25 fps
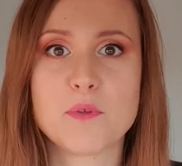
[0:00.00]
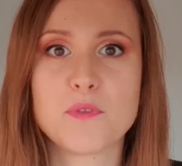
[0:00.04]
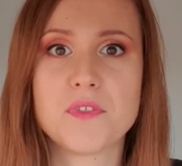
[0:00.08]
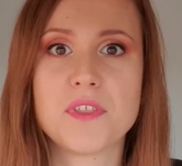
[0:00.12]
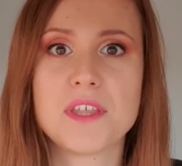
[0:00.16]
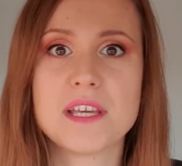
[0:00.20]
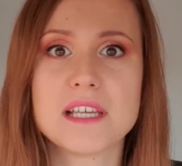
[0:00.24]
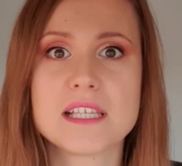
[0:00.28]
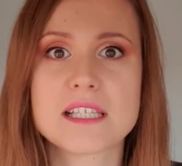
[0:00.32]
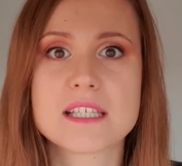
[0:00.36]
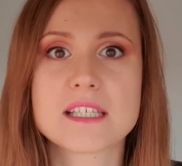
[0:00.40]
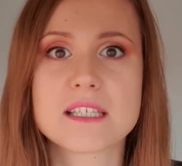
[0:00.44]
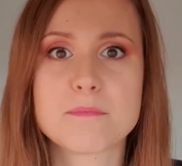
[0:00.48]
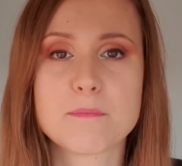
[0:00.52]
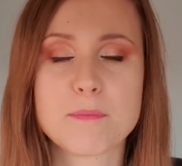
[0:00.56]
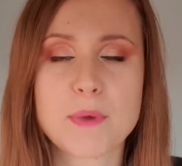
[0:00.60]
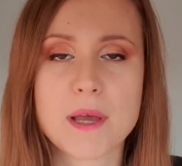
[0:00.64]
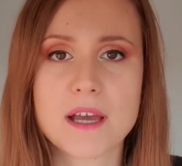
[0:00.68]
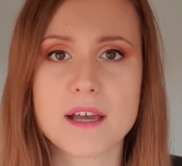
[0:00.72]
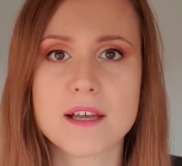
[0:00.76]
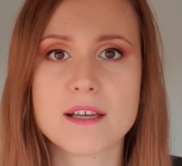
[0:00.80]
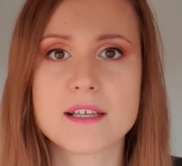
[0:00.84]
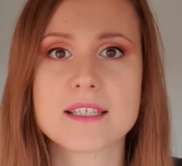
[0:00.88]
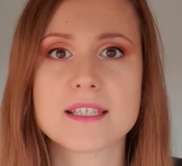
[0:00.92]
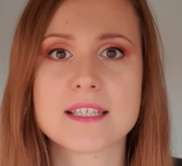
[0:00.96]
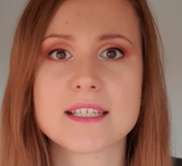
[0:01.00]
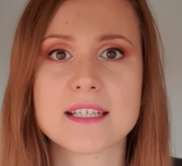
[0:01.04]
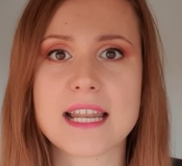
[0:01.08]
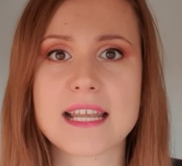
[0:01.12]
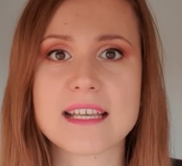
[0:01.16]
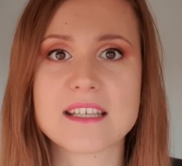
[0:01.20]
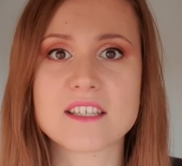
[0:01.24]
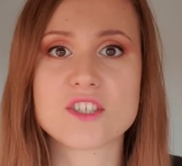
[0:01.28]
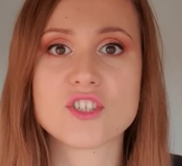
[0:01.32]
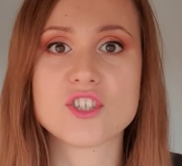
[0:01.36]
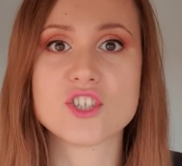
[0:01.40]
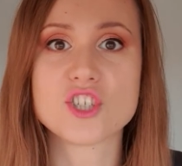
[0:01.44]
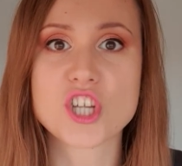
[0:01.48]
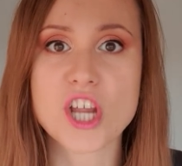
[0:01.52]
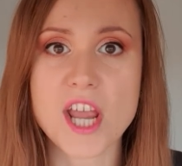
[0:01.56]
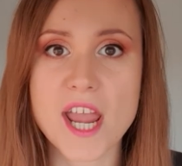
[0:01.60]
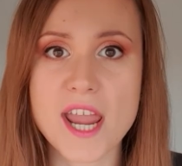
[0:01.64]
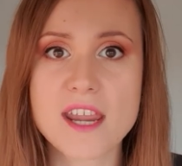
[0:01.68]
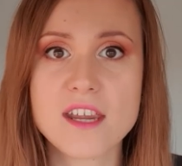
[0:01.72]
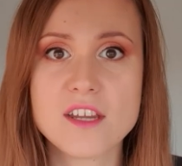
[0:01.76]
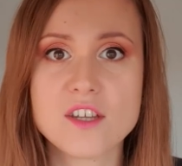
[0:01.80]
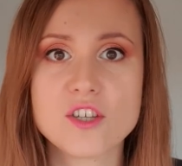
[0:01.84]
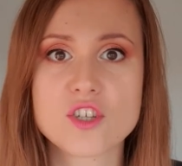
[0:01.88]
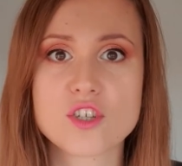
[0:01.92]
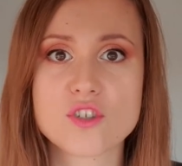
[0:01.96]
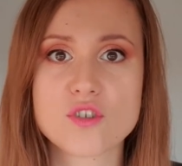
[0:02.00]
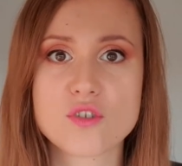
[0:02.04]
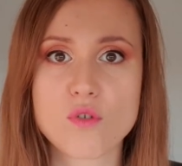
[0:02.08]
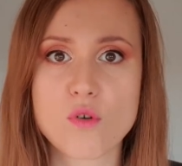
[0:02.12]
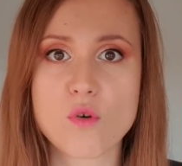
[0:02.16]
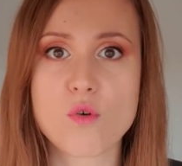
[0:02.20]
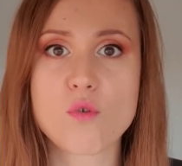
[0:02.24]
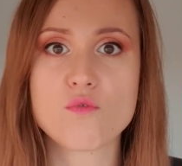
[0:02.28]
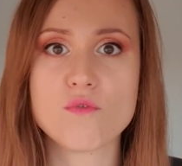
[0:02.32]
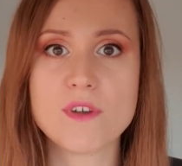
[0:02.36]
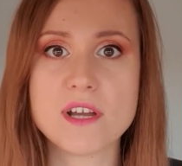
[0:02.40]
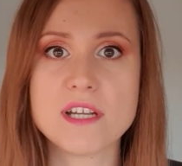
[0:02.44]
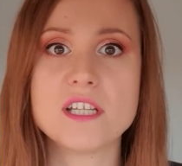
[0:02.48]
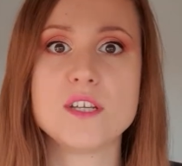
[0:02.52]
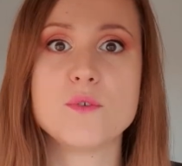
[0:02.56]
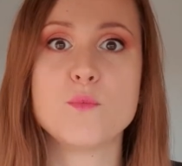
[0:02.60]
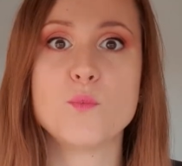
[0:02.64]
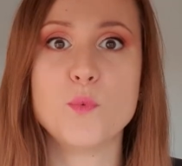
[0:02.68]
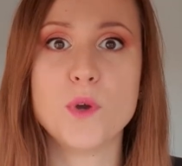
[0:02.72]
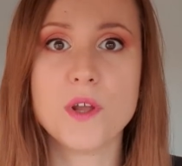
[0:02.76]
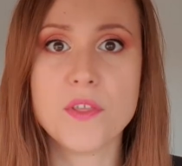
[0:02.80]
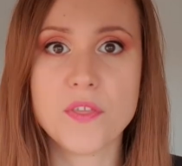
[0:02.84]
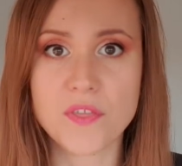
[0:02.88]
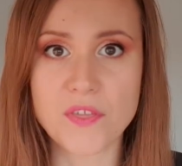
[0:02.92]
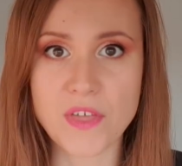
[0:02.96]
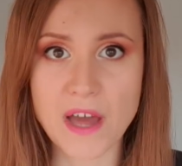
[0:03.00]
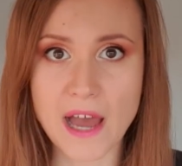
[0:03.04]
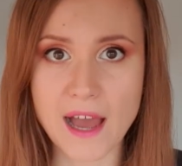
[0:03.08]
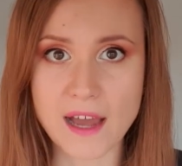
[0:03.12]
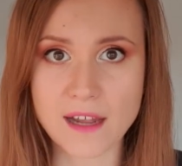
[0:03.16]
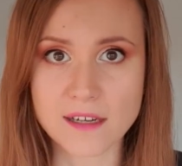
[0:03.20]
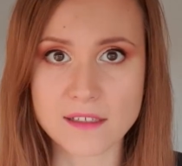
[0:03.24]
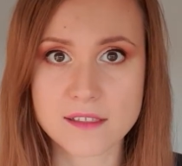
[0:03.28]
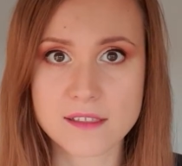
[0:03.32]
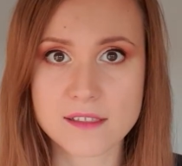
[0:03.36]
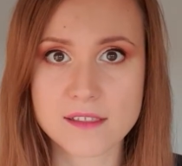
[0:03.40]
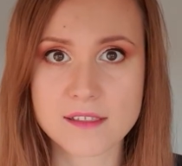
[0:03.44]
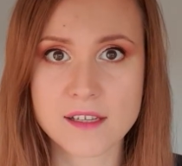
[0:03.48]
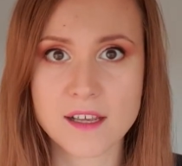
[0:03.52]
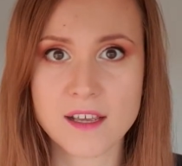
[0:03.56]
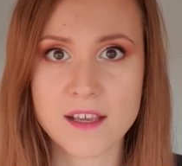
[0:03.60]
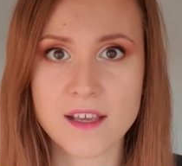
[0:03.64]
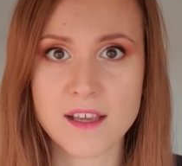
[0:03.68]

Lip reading: This person has changed already with that.